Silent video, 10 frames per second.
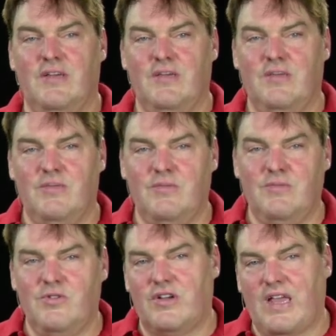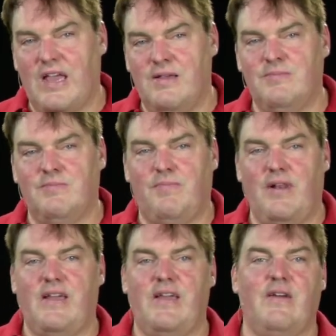stream your
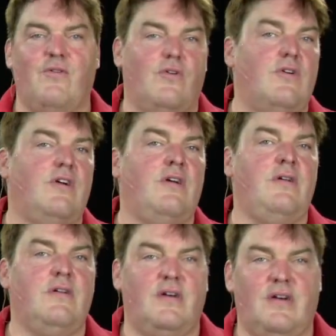gameplay or